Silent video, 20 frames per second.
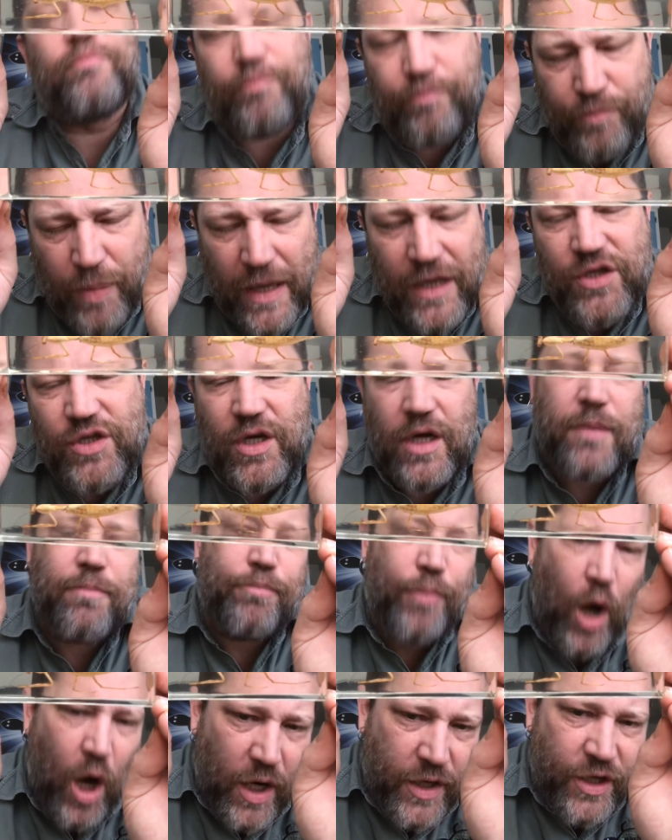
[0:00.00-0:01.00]
Basic
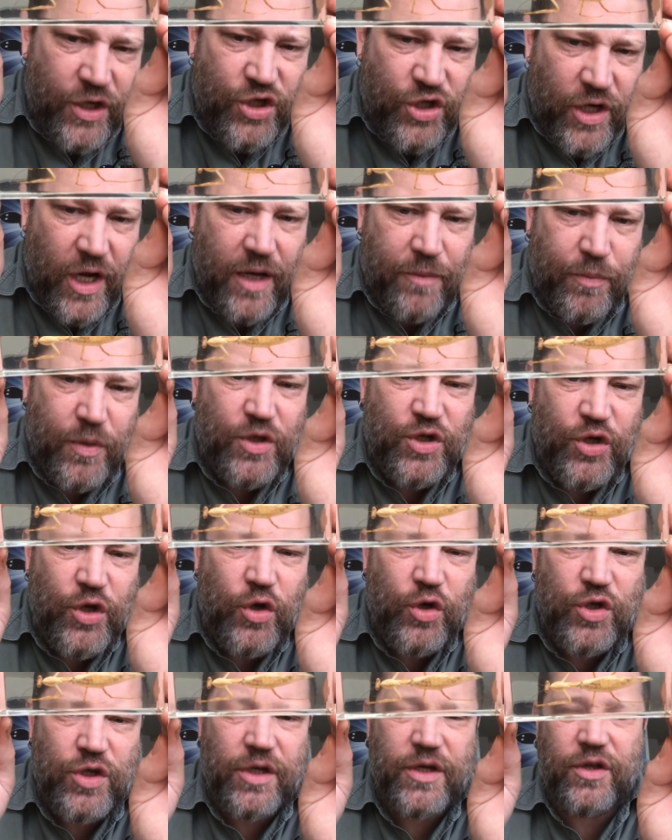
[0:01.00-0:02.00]
body shape is
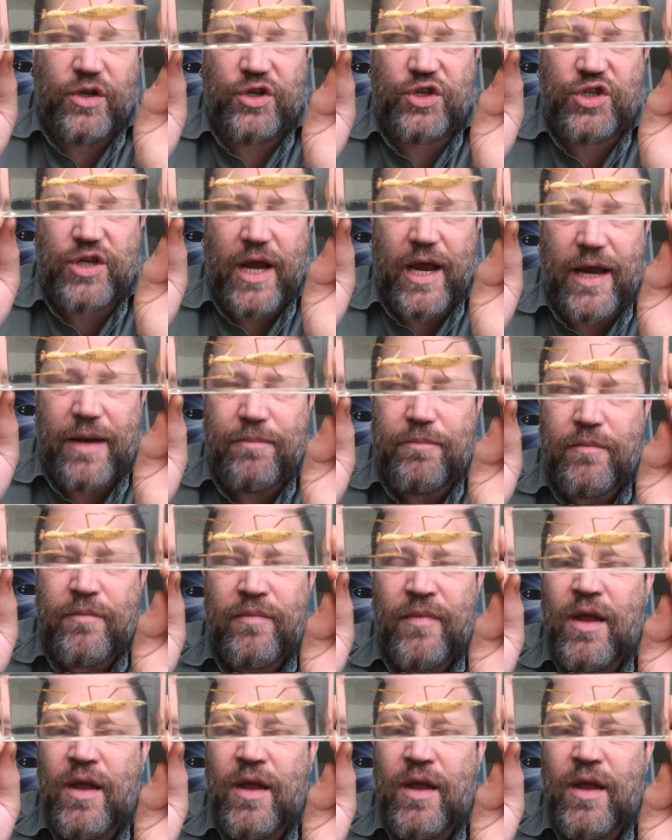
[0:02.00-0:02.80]
usually the same,